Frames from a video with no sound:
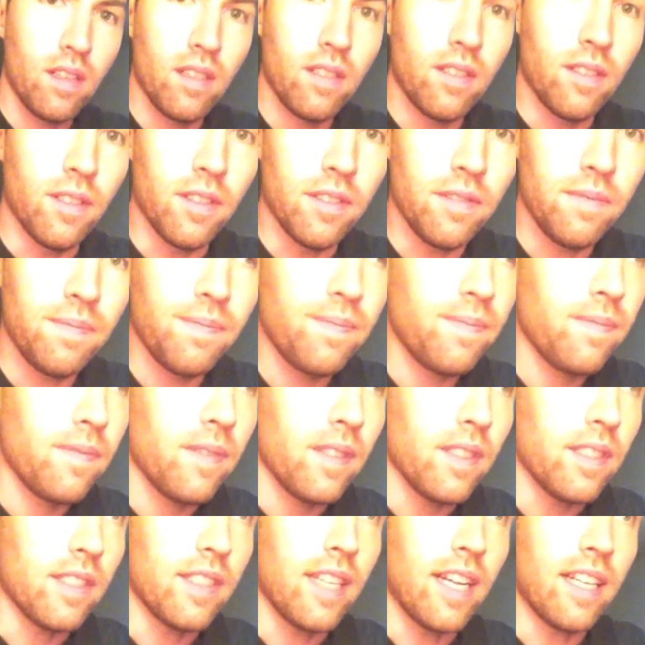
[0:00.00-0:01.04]
Well,
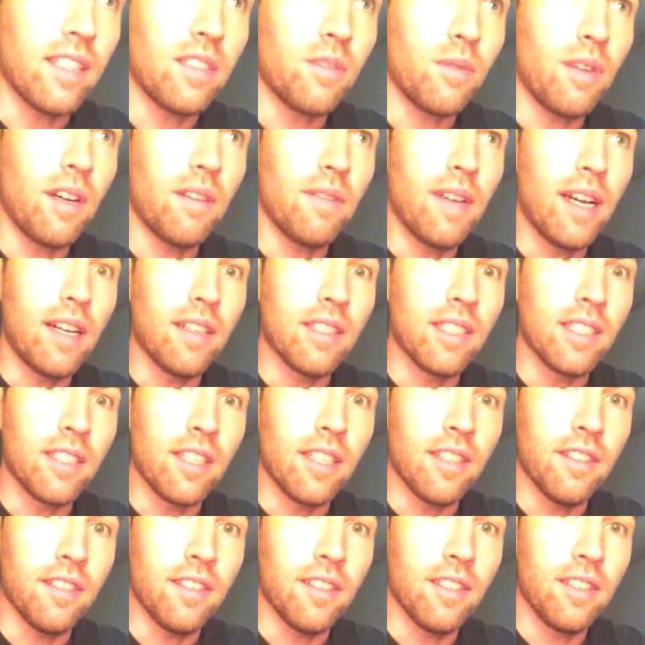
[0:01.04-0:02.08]
it's now 12 hours
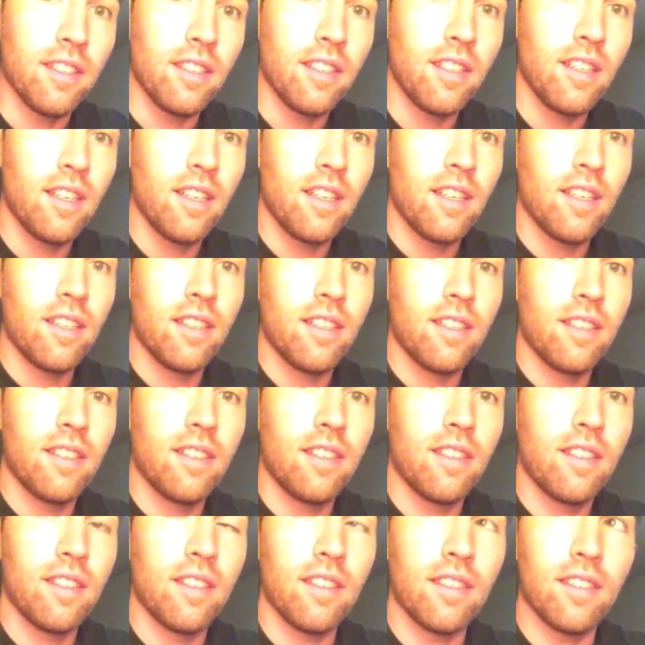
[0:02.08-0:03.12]
later.
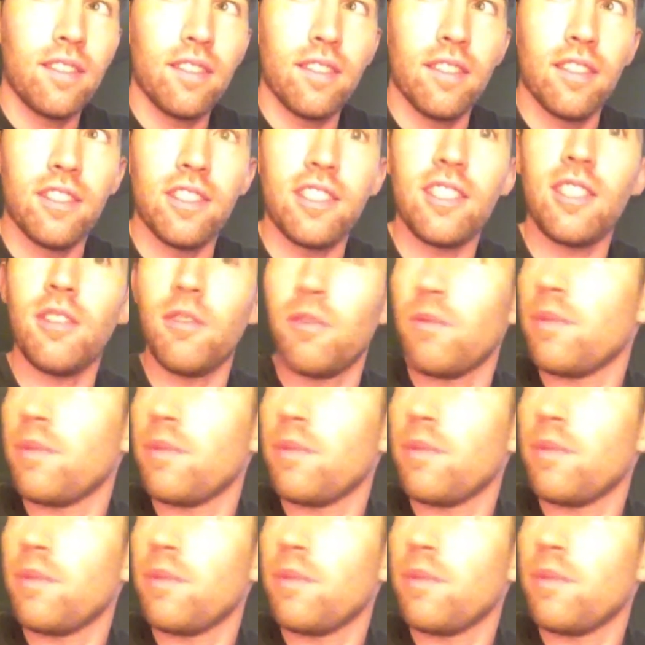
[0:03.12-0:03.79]
Let's see what